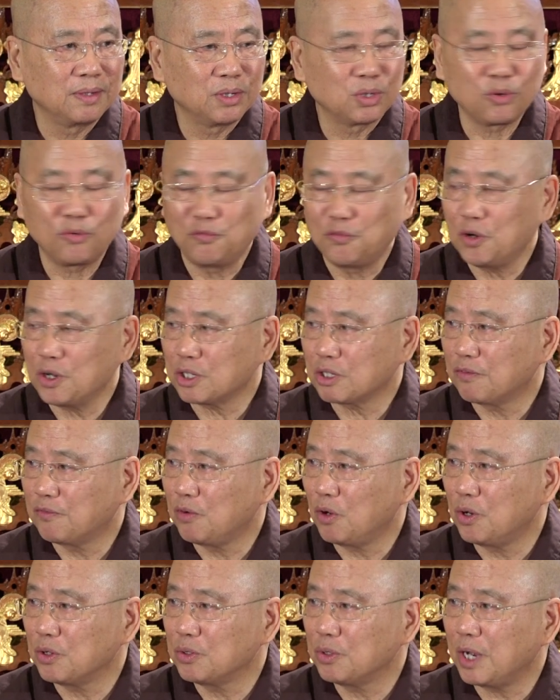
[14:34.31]
So first
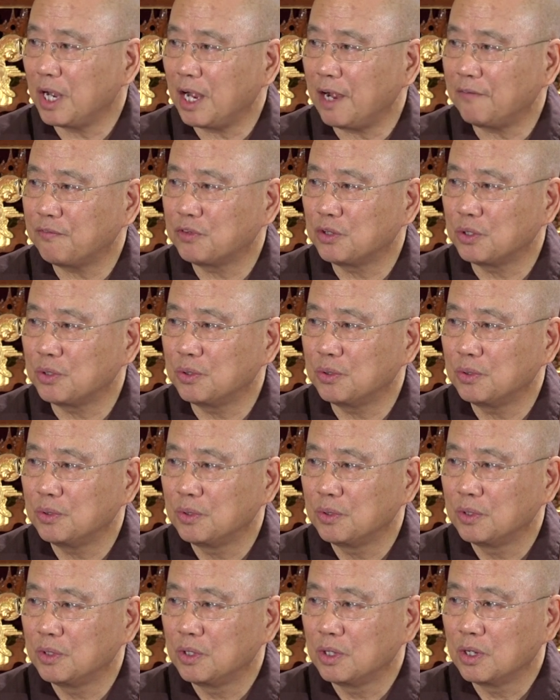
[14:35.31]
of all, you have to
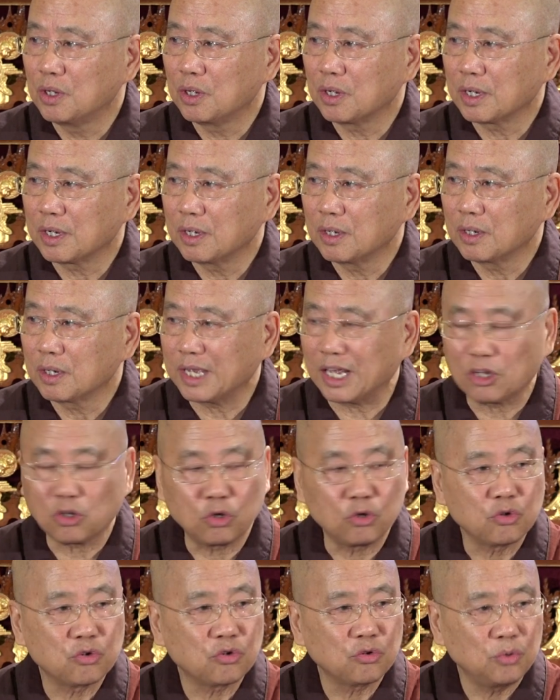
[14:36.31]
get
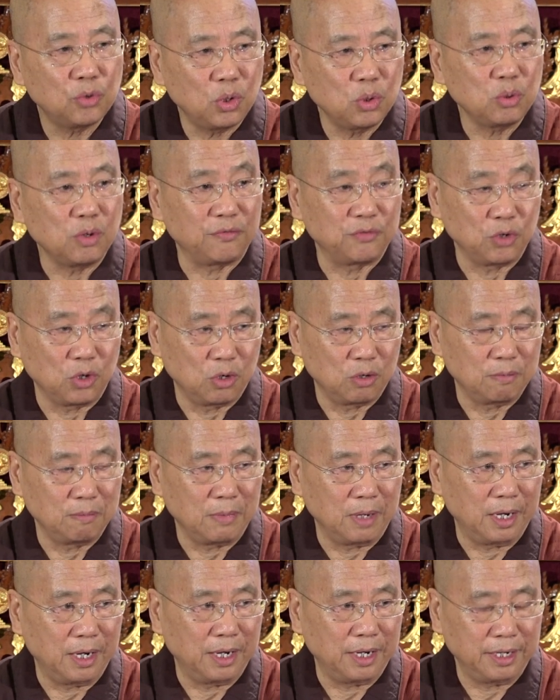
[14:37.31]
control of your
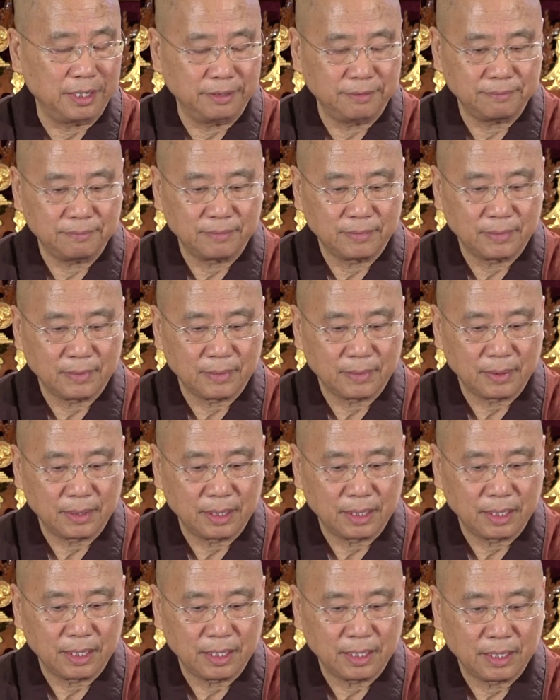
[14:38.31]
own mind.
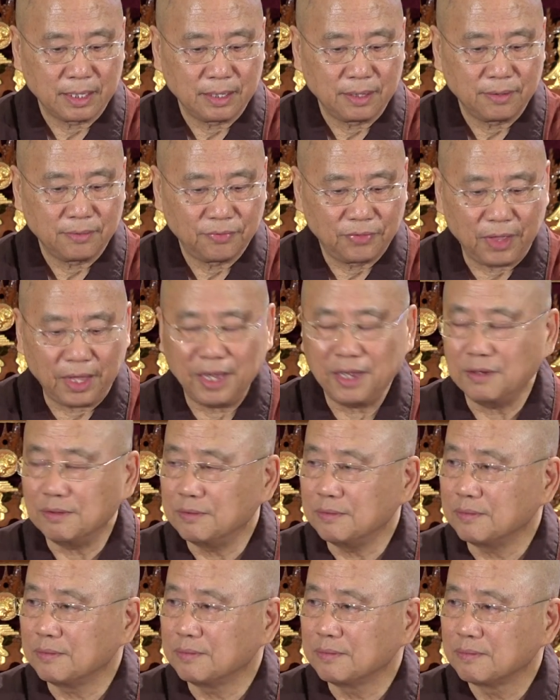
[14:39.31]

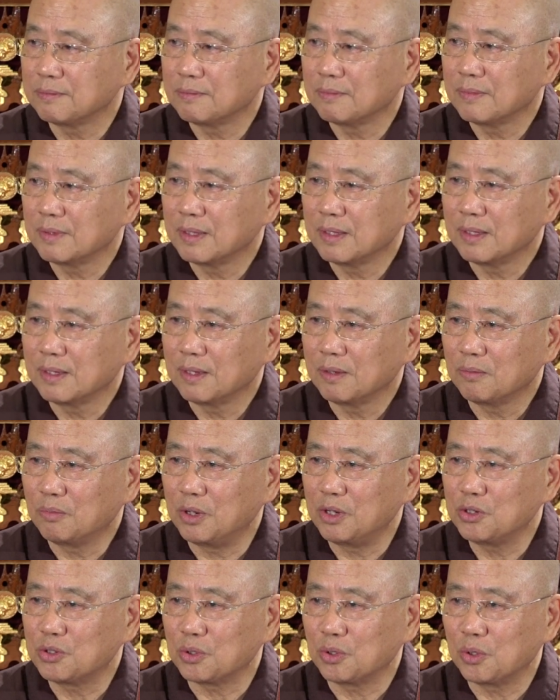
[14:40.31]
Then,
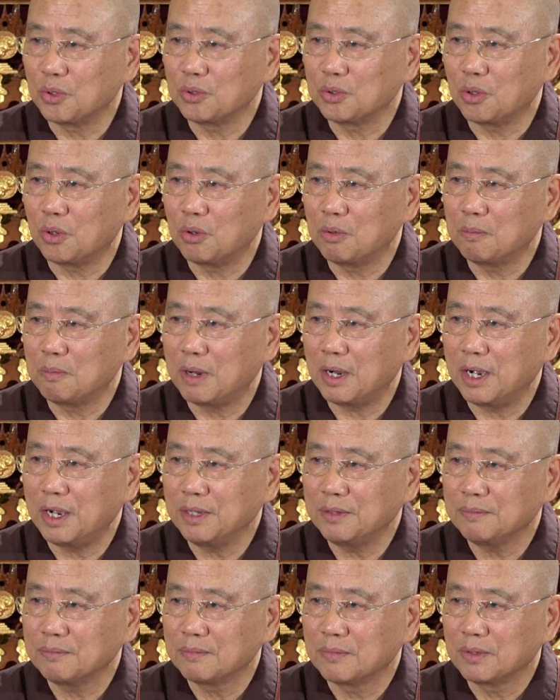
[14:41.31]
once you know your own
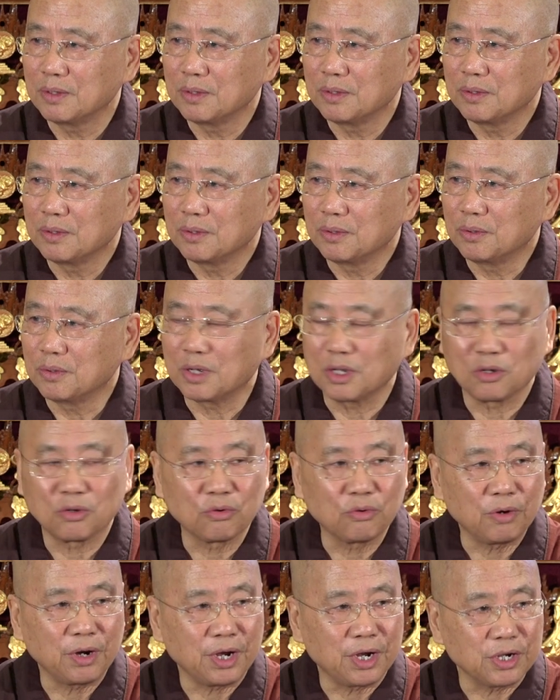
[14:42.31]
mind, you can
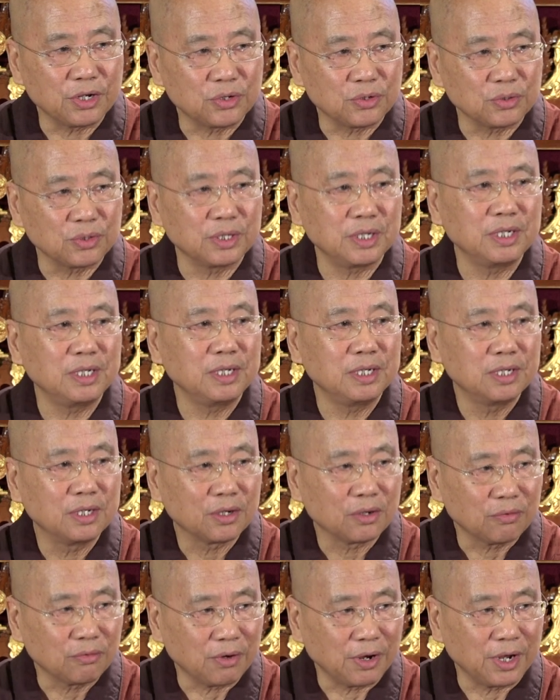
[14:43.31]
gradually
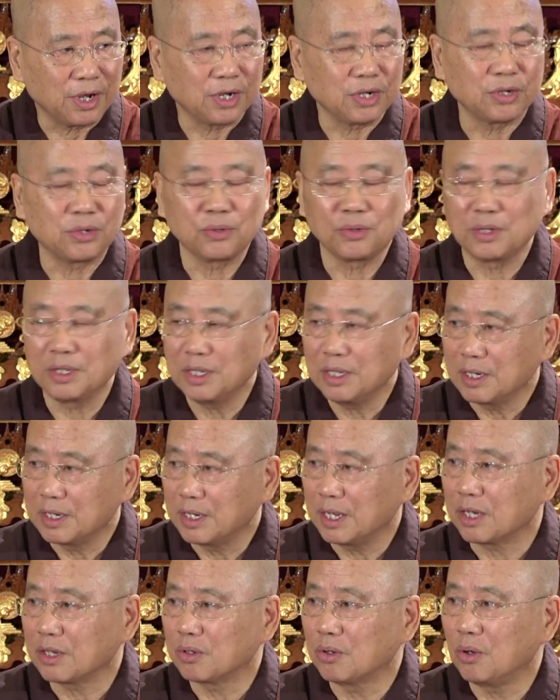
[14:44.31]

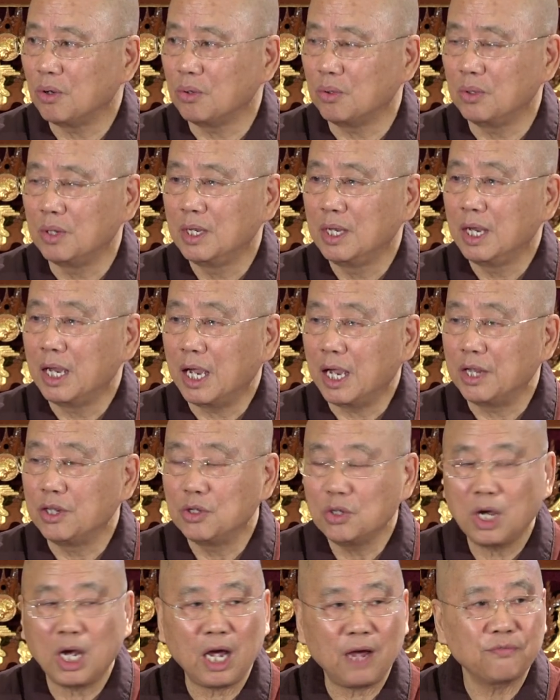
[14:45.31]
let go.
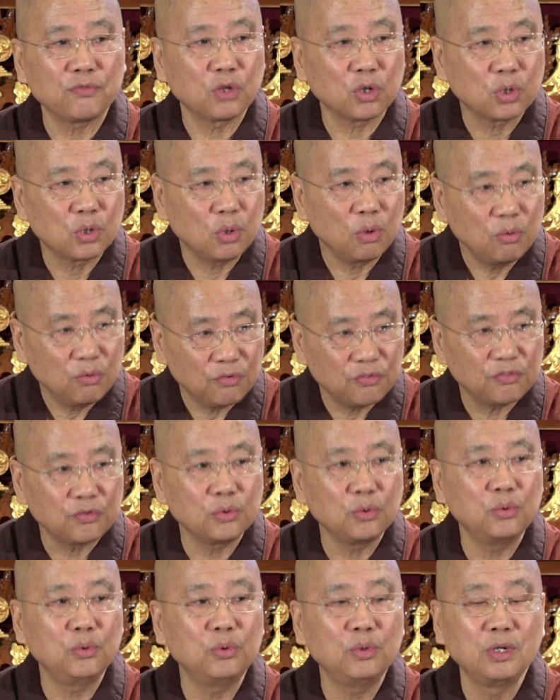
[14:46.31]
And you have to go
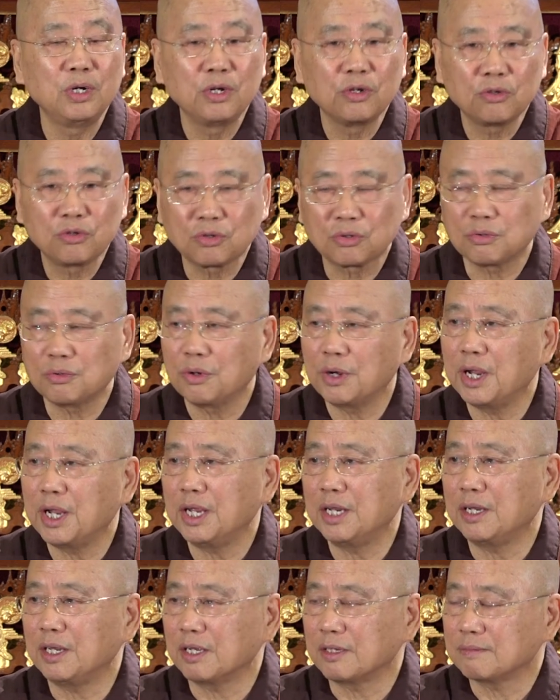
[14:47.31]
through
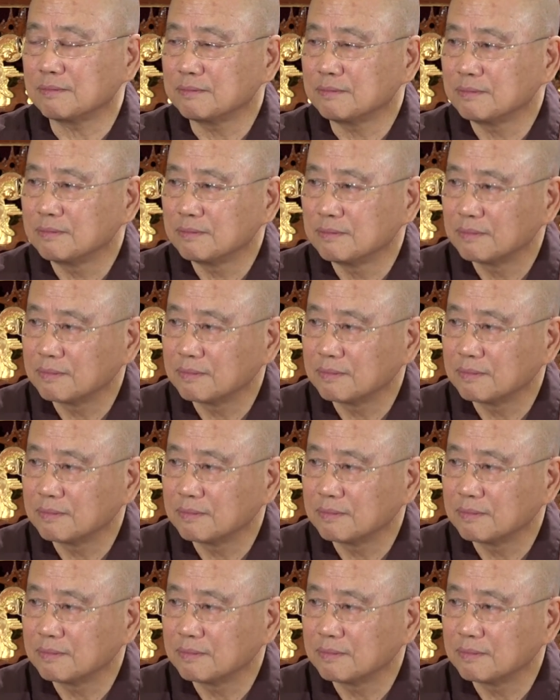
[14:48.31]
training.